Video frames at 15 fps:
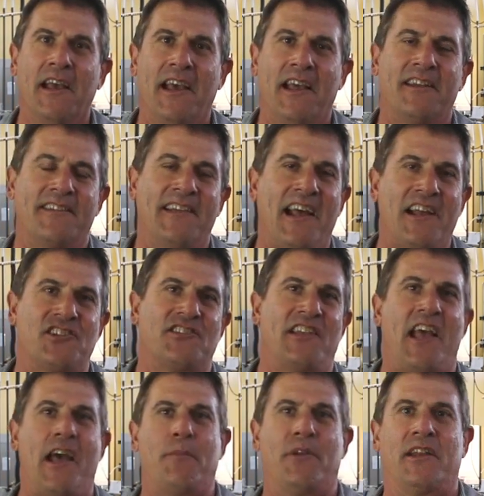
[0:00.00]
And it's not just
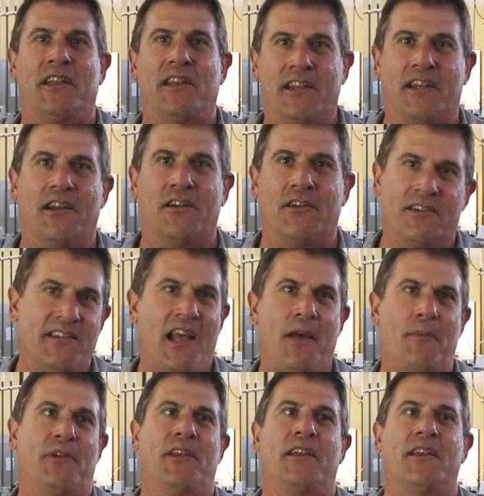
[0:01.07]
happening here, it's
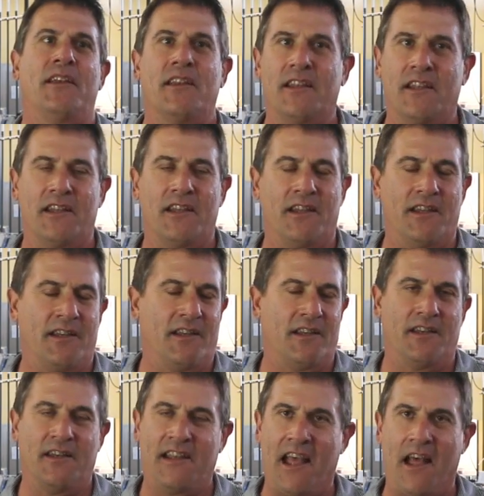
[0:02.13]
happening
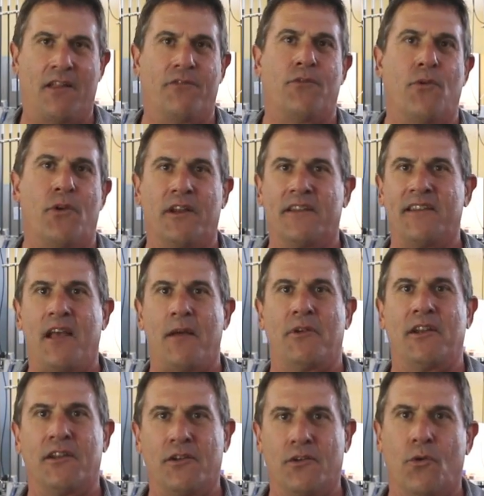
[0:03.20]
in California, it's
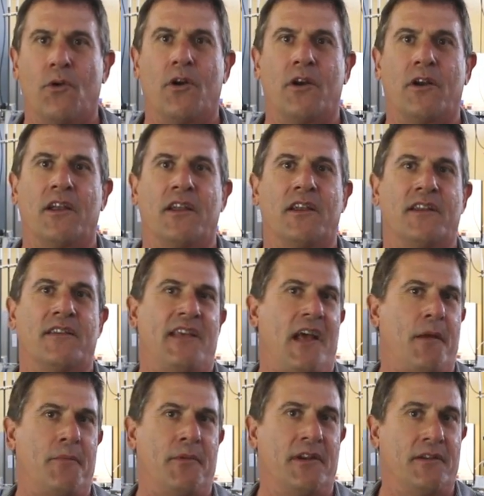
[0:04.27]
happening in Oregon, it's
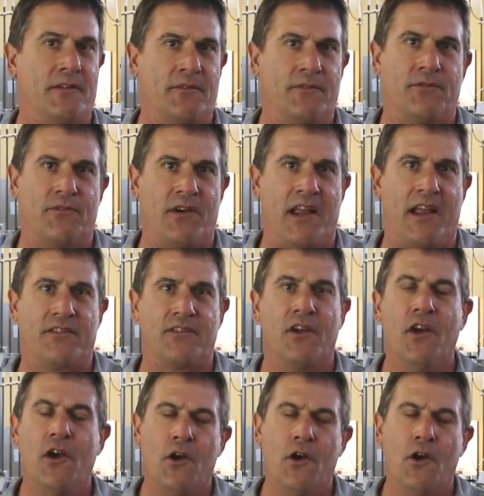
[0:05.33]
happening in France.